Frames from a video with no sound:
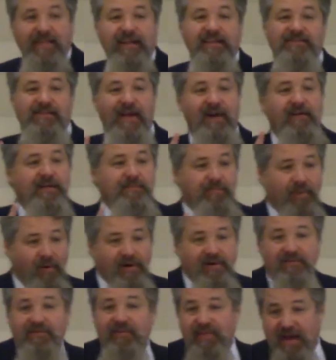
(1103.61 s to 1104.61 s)
that it's very
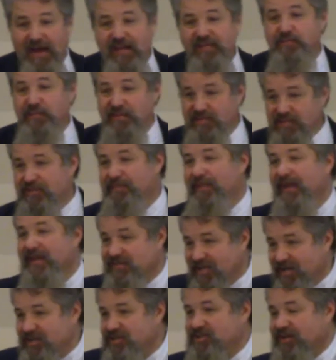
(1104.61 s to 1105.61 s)
important for the husbands to pay
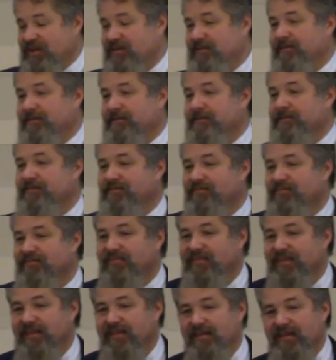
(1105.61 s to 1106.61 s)
attention.
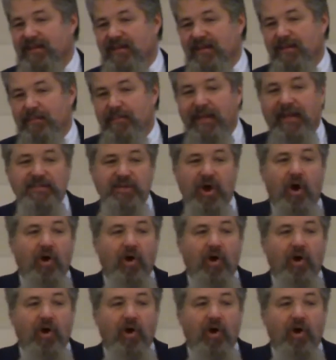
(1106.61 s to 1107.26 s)
Because